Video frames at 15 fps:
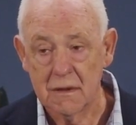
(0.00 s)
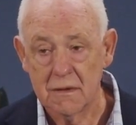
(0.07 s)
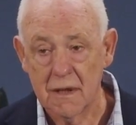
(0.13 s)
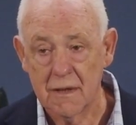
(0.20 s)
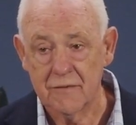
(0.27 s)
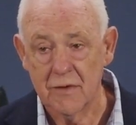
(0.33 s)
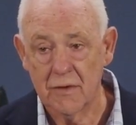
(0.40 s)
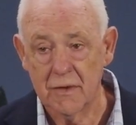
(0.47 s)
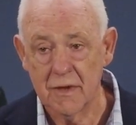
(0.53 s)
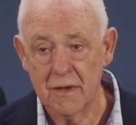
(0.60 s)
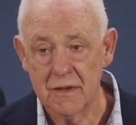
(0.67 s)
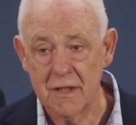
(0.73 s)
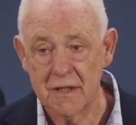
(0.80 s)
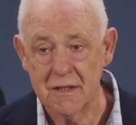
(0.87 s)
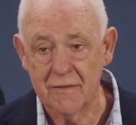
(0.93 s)
After all
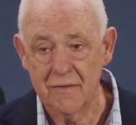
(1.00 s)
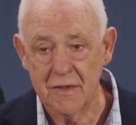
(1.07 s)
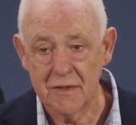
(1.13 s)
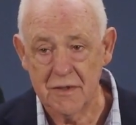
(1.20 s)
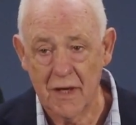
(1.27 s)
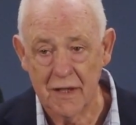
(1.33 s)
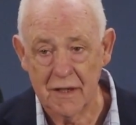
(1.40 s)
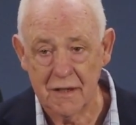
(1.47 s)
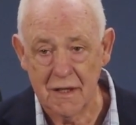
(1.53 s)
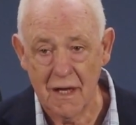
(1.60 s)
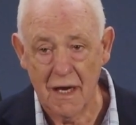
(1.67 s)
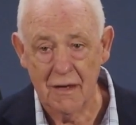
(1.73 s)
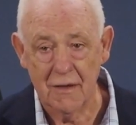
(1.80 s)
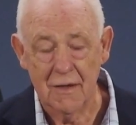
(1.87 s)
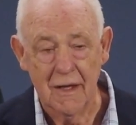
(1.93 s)
these years, I've decided
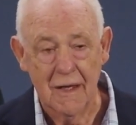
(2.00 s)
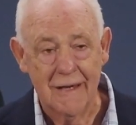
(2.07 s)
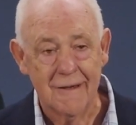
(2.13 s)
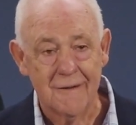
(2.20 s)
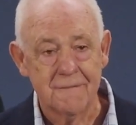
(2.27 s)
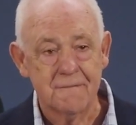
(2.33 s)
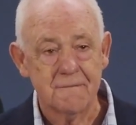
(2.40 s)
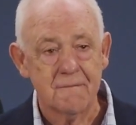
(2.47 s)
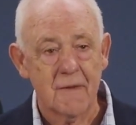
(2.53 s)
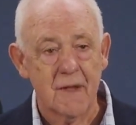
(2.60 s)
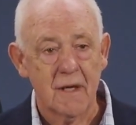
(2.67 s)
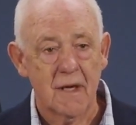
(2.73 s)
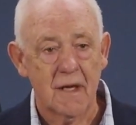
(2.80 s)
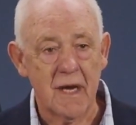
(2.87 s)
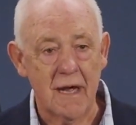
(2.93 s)
no,
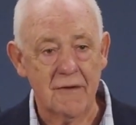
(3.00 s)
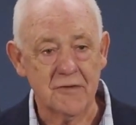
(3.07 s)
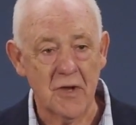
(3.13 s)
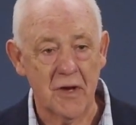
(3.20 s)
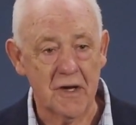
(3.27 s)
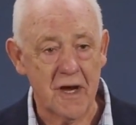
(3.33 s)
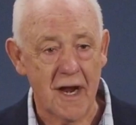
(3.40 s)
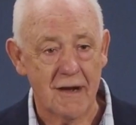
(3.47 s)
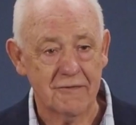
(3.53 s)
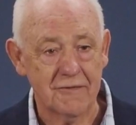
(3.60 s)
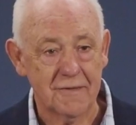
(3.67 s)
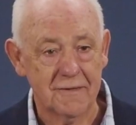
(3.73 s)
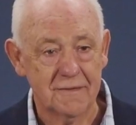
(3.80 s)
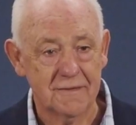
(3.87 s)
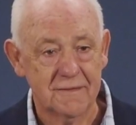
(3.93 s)
enough's not
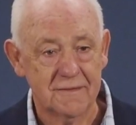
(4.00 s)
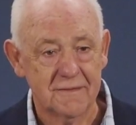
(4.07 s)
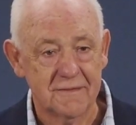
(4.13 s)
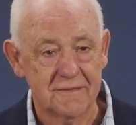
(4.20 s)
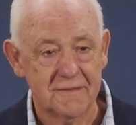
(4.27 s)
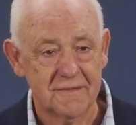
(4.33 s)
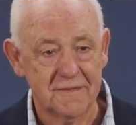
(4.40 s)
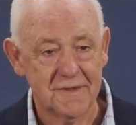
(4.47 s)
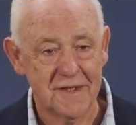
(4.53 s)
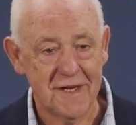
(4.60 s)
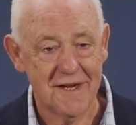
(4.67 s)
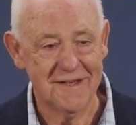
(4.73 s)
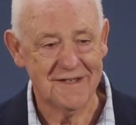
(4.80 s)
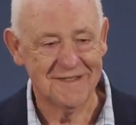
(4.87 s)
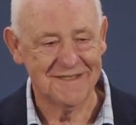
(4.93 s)
enough. You
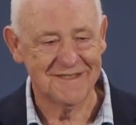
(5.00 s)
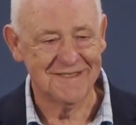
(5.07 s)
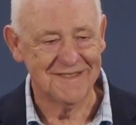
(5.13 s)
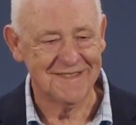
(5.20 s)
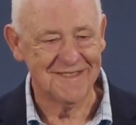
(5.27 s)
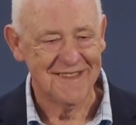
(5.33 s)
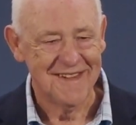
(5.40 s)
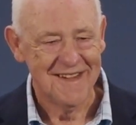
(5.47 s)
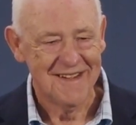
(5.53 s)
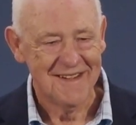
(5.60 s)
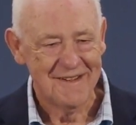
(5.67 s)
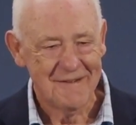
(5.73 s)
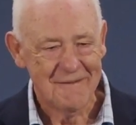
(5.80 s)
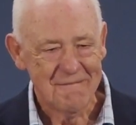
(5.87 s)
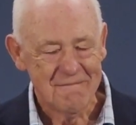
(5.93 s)
know,
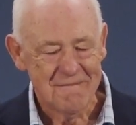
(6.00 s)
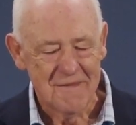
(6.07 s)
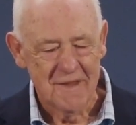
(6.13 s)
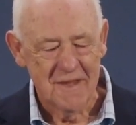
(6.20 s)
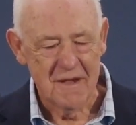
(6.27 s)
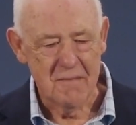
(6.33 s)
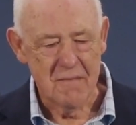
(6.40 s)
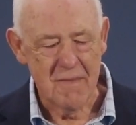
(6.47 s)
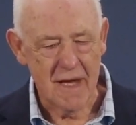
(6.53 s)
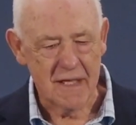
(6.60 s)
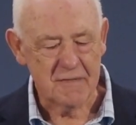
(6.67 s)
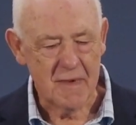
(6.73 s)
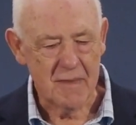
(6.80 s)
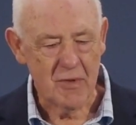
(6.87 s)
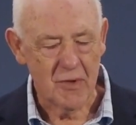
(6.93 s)
there
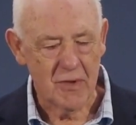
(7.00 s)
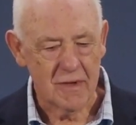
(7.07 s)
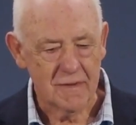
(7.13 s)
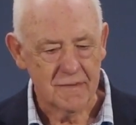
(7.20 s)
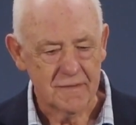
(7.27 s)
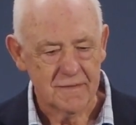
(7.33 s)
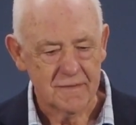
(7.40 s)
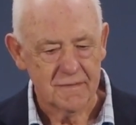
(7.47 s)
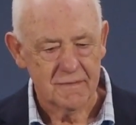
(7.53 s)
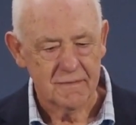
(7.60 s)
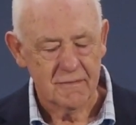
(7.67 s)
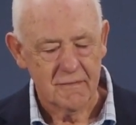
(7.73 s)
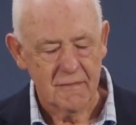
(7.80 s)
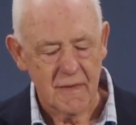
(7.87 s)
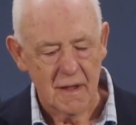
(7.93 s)
must be more.
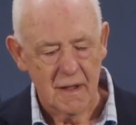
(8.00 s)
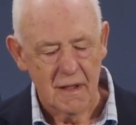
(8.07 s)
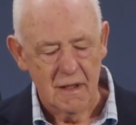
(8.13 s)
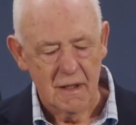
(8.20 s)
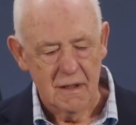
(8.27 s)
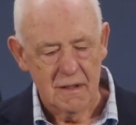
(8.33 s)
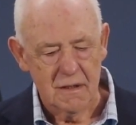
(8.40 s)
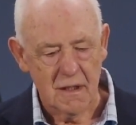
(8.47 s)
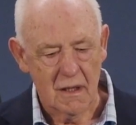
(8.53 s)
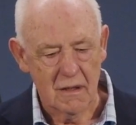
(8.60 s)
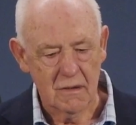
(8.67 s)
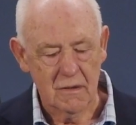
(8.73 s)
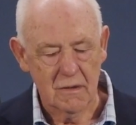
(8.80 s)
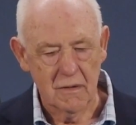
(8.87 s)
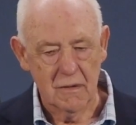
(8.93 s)

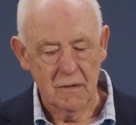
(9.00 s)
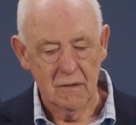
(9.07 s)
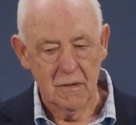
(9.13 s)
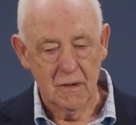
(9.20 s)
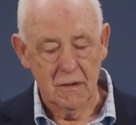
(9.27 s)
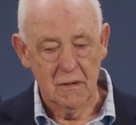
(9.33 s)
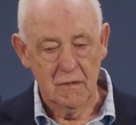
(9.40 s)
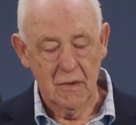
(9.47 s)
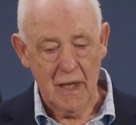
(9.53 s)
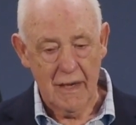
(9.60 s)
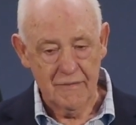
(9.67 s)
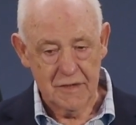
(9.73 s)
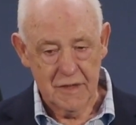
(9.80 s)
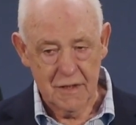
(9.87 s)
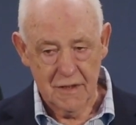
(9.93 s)
So we'll
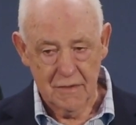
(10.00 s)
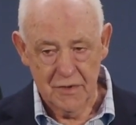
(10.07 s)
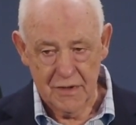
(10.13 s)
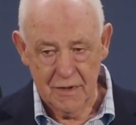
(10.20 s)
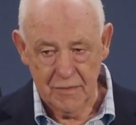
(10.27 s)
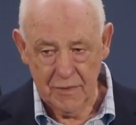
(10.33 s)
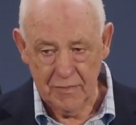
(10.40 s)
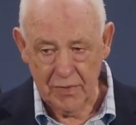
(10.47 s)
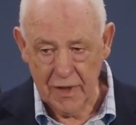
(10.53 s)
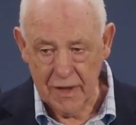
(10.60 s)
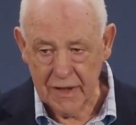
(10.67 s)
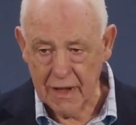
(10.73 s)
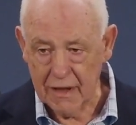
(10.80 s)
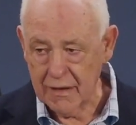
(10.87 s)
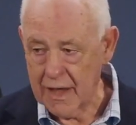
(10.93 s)
have some simple prayer
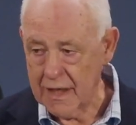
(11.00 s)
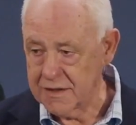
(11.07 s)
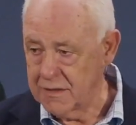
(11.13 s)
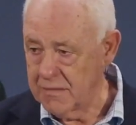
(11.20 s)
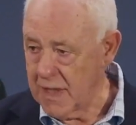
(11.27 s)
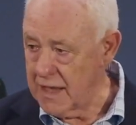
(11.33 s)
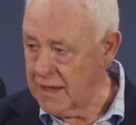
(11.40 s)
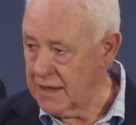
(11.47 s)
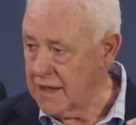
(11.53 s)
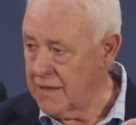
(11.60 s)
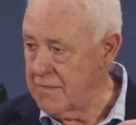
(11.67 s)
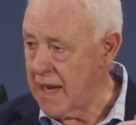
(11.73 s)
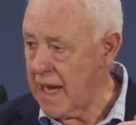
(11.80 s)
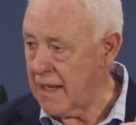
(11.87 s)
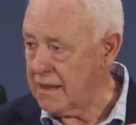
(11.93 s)
together. I'm going to ask the band to
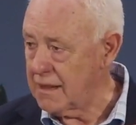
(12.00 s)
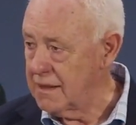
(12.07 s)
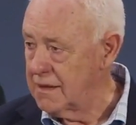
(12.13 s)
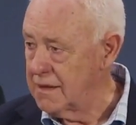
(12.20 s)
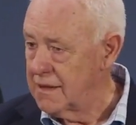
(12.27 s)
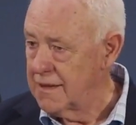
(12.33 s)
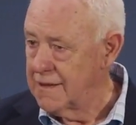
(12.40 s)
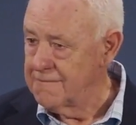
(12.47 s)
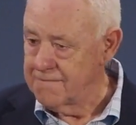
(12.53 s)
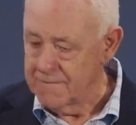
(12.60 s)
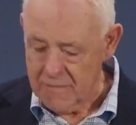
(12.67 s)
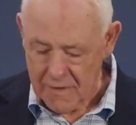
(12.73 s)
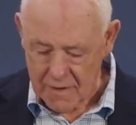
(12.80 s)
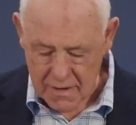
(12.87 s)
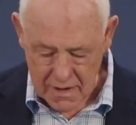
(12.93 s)
come back,
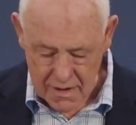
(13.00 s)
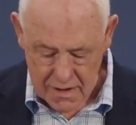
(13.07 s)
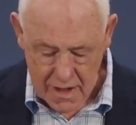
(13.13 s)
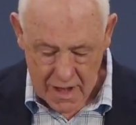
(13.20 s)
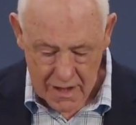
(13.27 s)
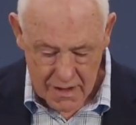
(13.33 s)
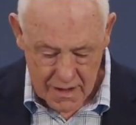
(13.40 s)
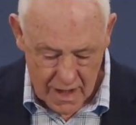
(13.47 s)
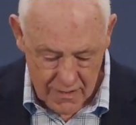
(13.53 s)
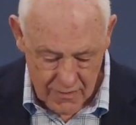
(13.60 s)
and they